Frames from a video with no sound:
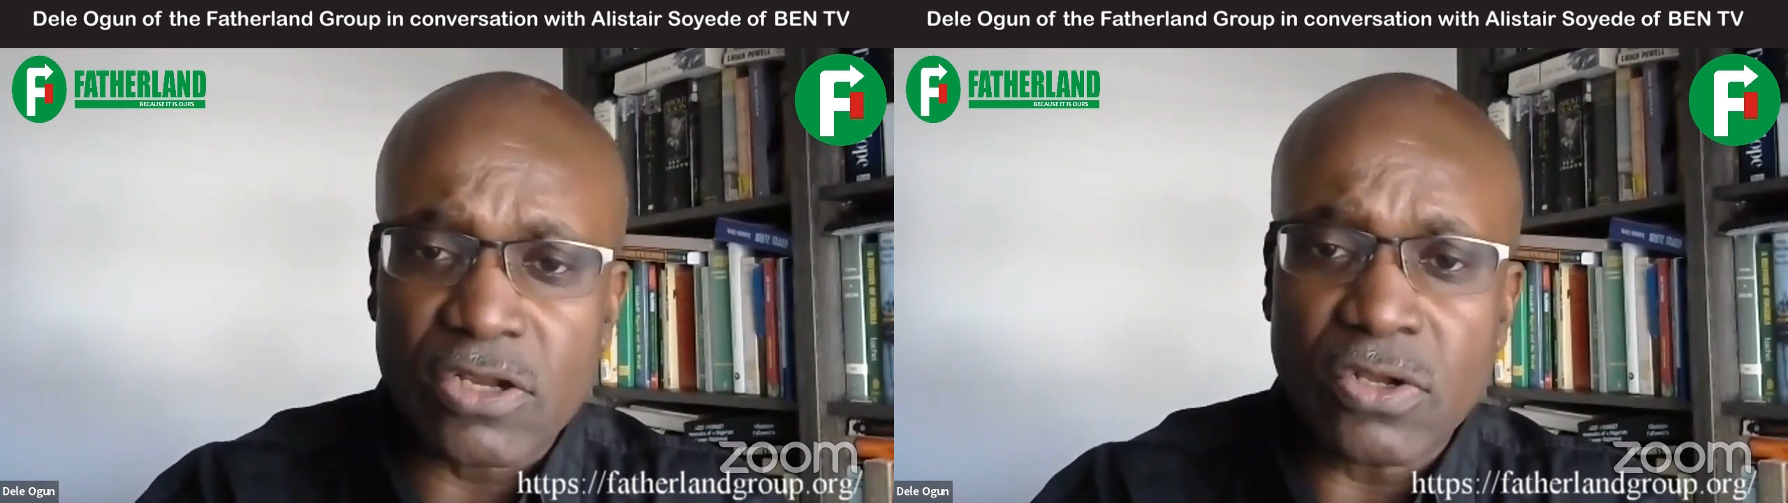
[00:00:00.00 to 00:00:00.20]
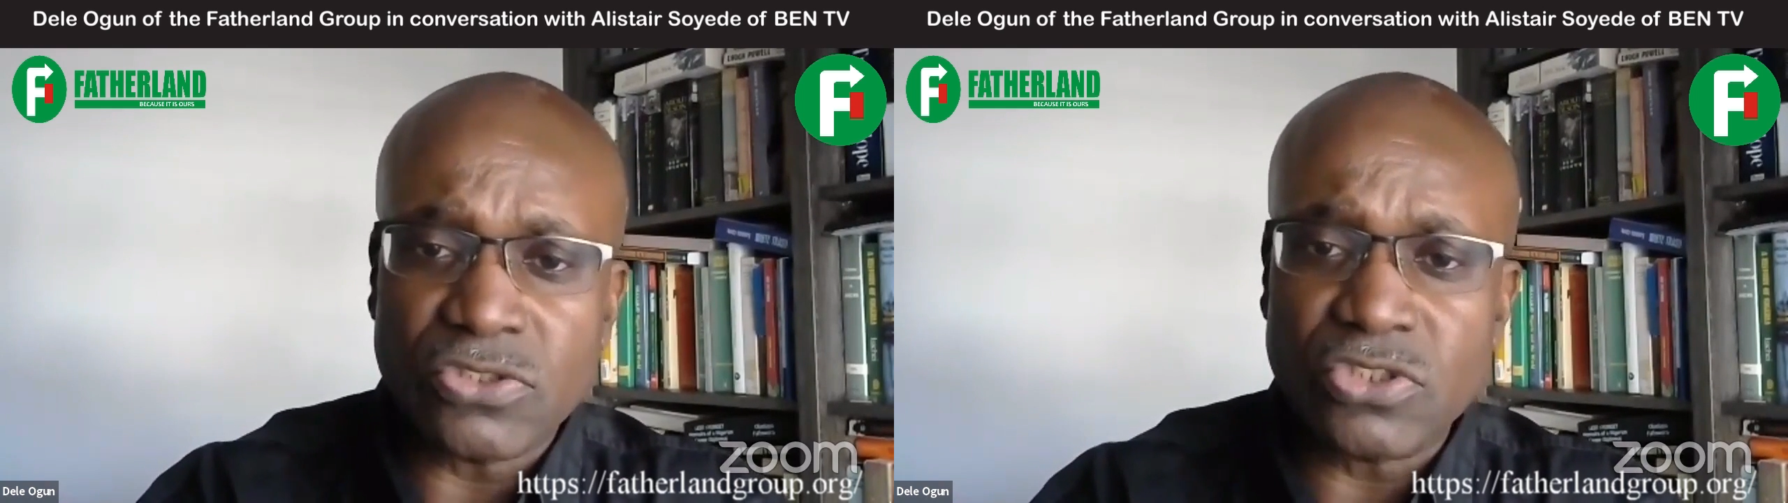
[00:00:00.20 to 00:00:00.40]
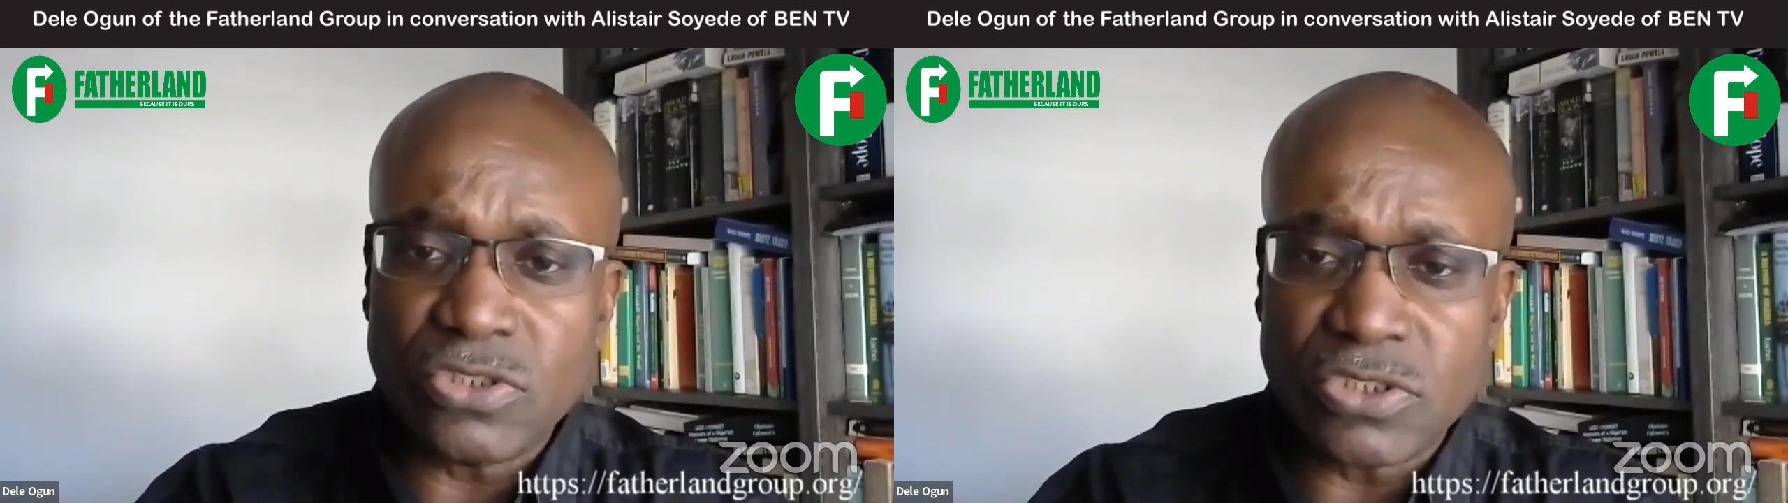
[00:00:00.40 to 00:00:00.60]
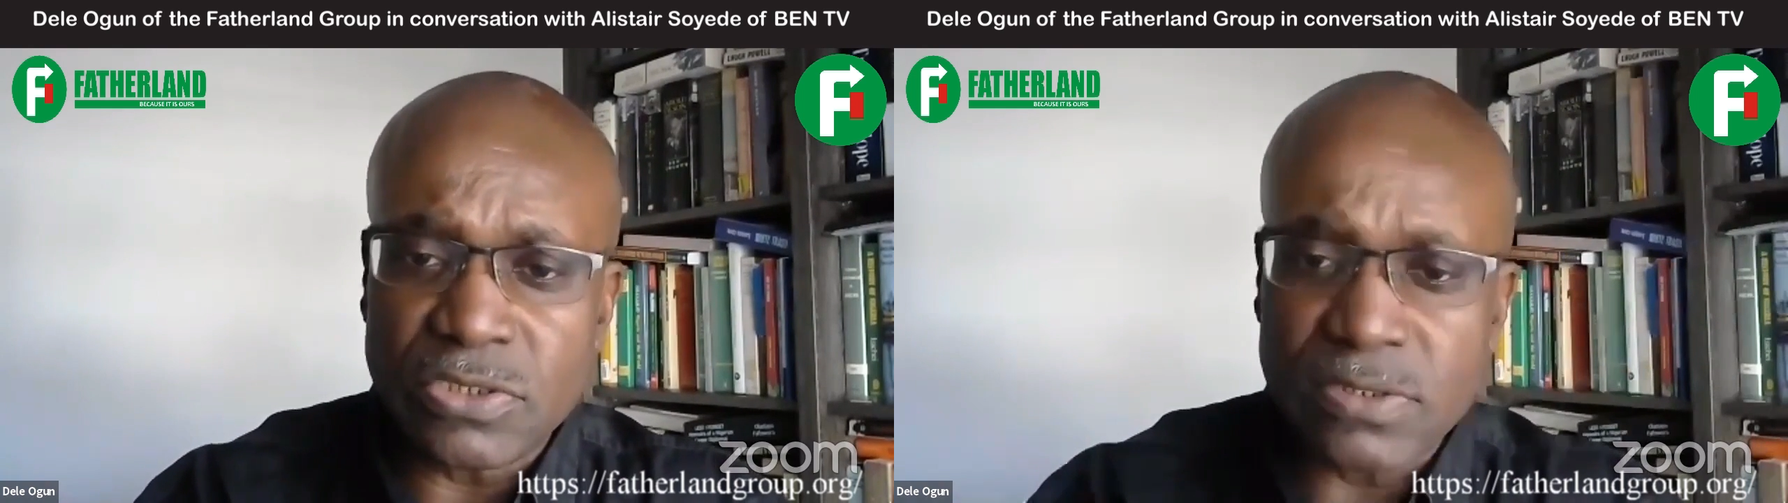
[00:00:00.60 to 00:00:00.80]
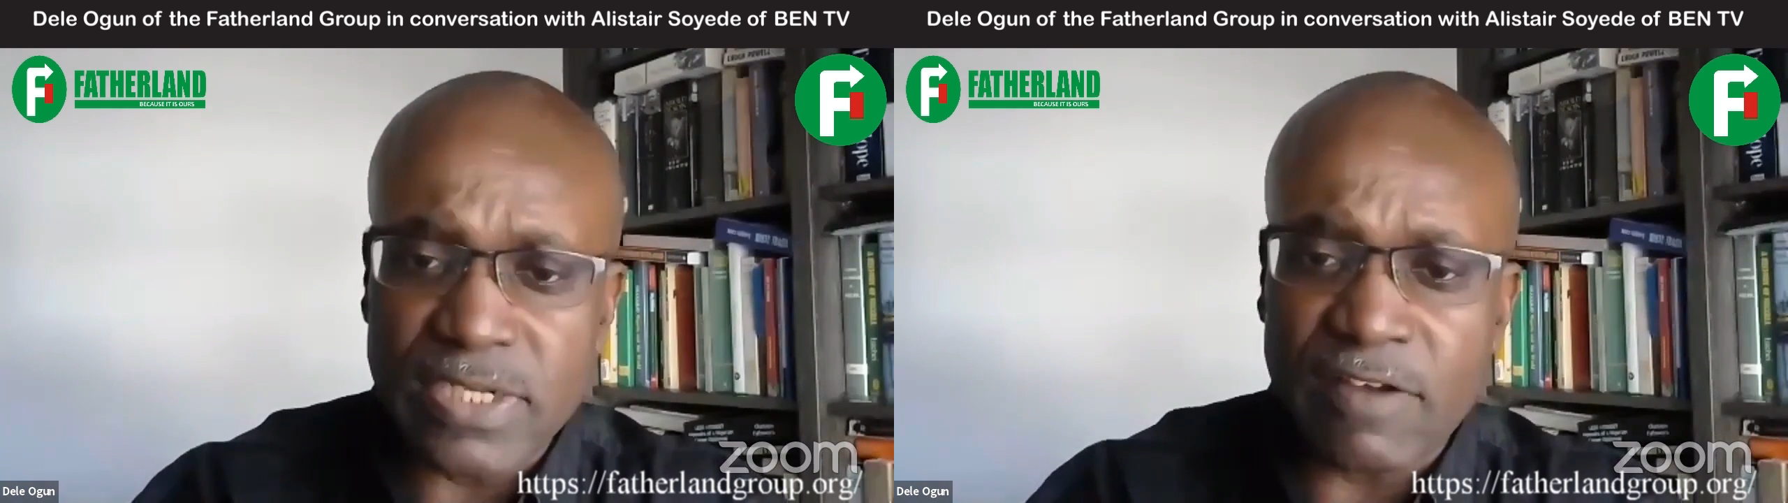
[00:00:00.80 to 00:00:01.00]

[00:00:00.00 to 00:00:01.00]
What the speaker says: constitutional